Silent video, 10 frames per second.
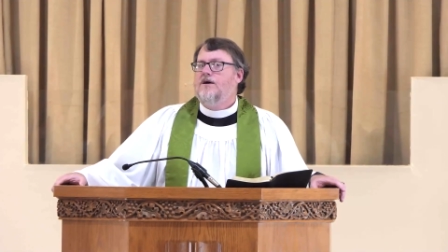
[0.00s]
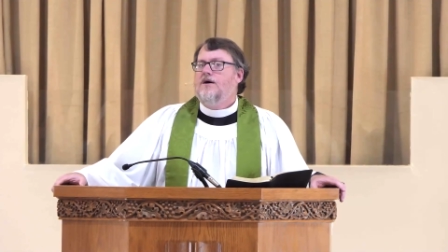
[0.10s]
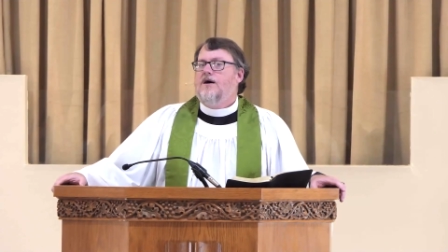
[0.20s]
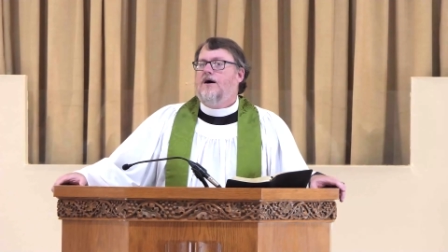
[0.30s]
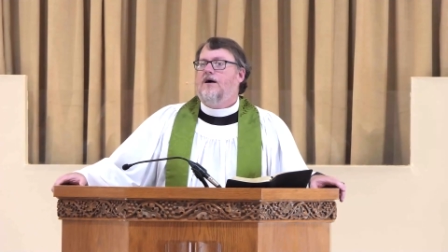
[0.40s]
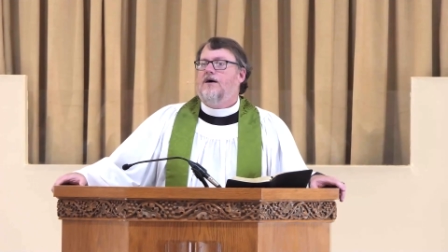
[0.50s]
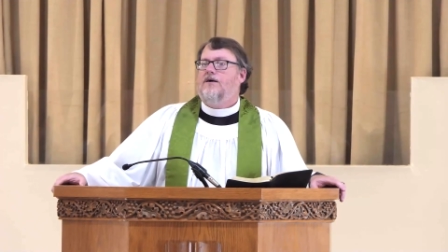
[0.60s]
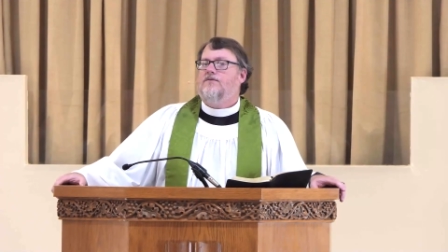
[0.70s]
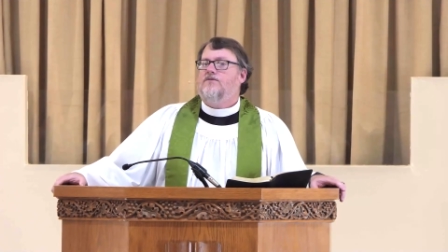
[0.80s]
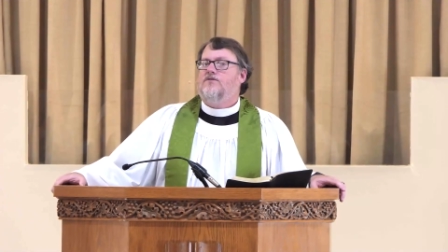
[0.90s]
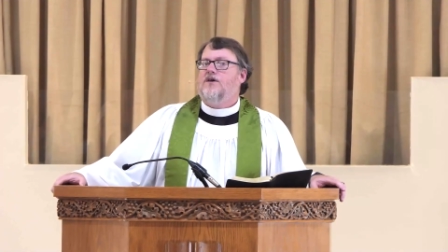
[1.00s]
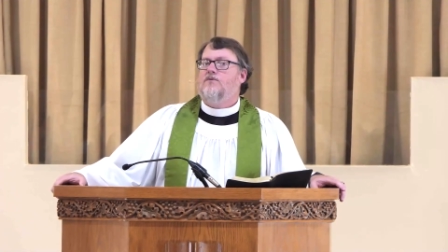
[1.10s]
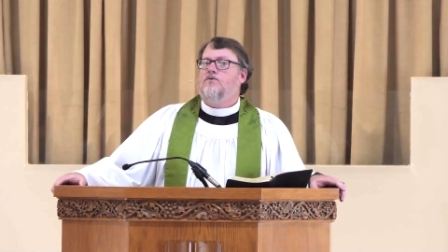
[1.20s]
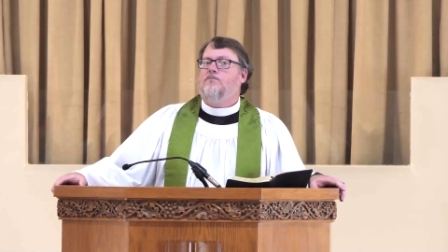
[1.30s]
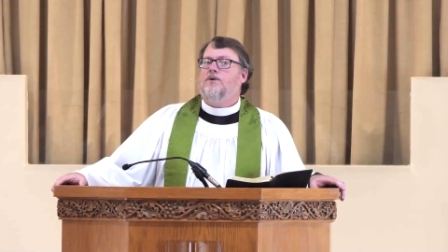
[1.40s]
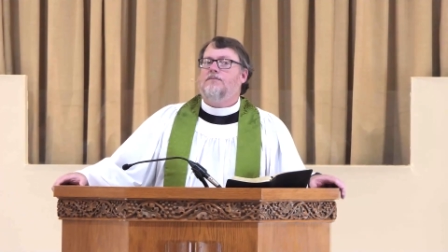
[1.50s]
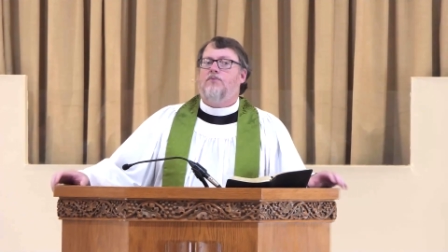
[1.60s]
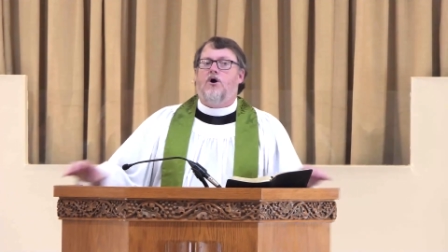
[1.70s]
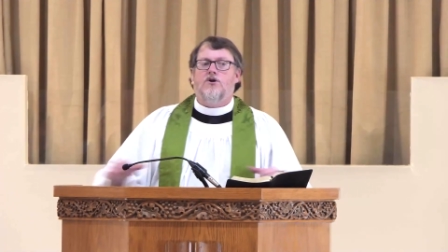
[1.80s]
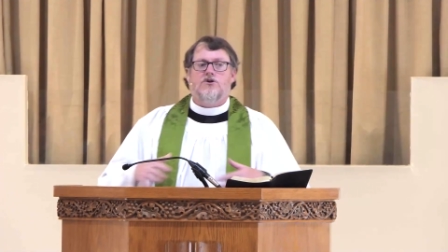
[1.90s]
uh, that they would be
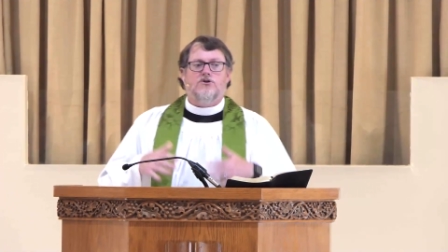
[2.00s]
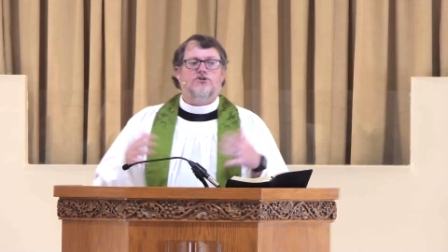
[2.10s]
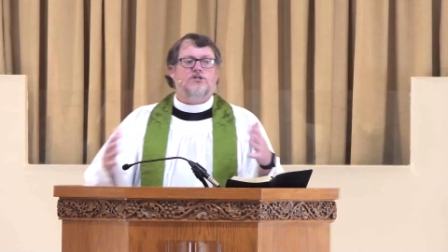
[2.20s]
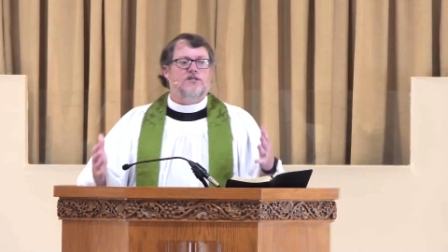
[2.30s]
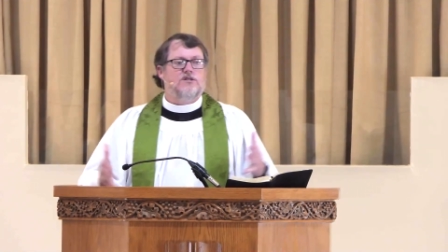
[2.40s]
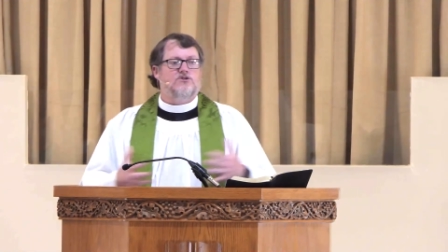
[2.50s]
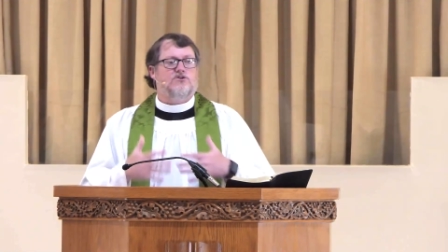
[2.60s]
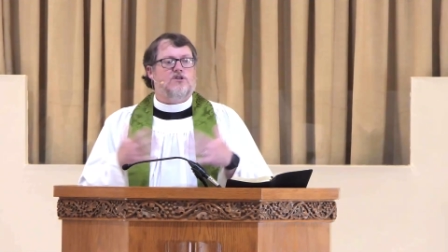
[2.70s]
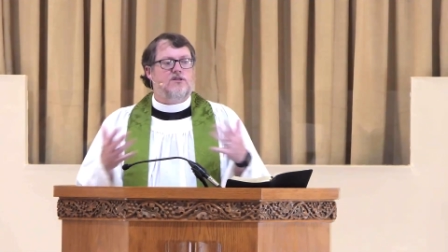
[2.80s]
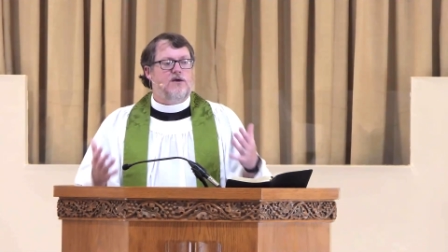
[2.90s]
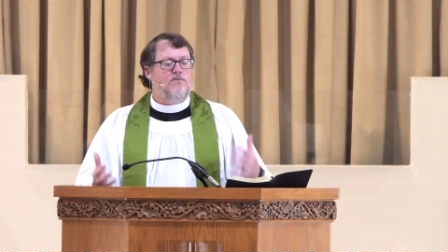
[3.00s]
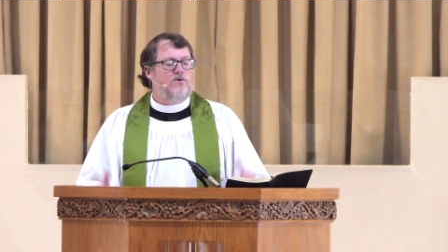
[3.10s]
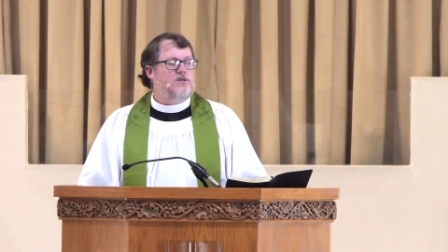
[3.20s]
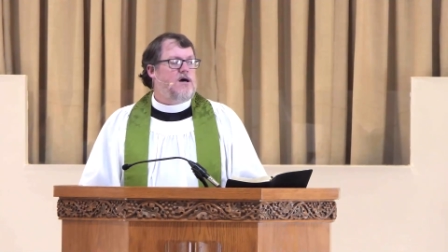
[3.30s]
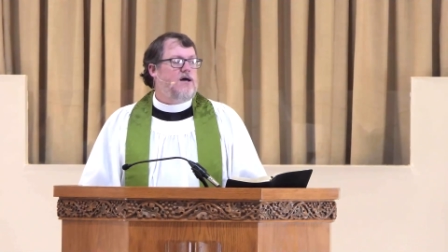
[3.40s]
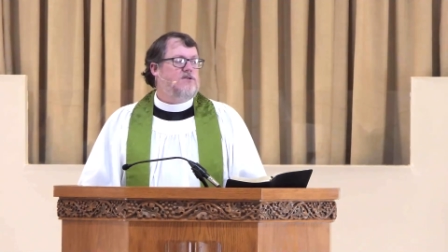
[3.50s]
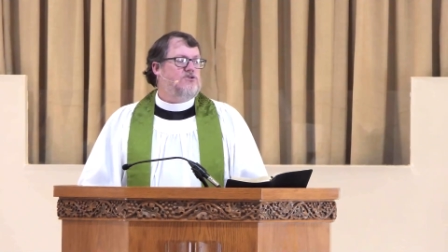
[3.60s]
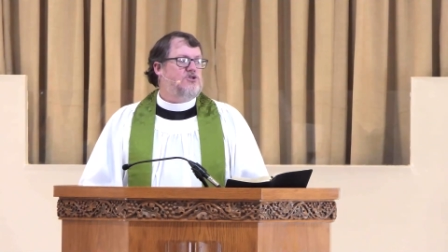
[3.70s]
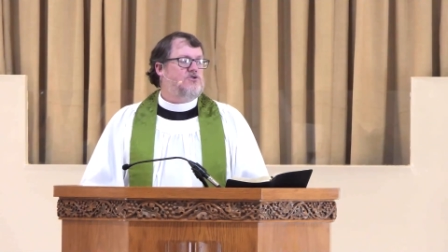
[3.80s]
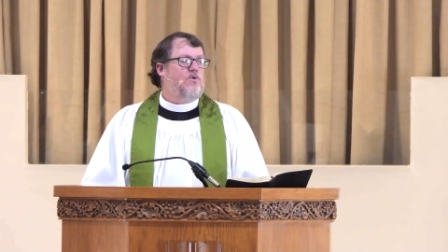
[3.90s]
partners in this, or that they would not
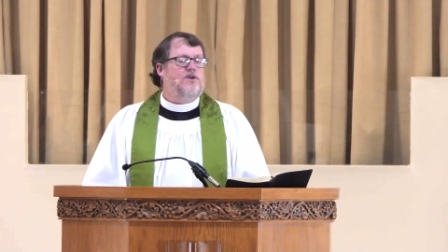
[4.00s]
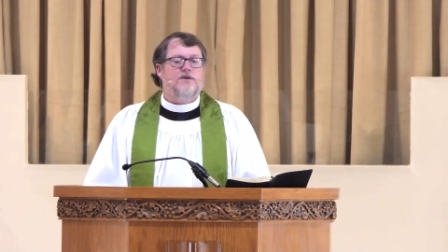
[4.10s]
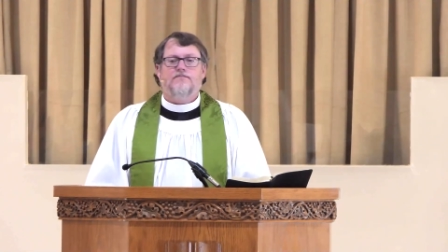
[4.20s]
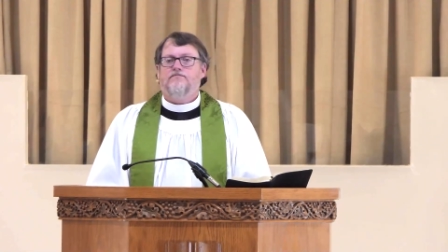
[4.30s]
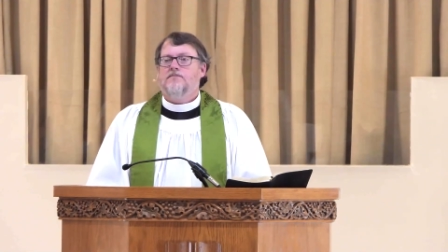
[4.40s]
destroy them.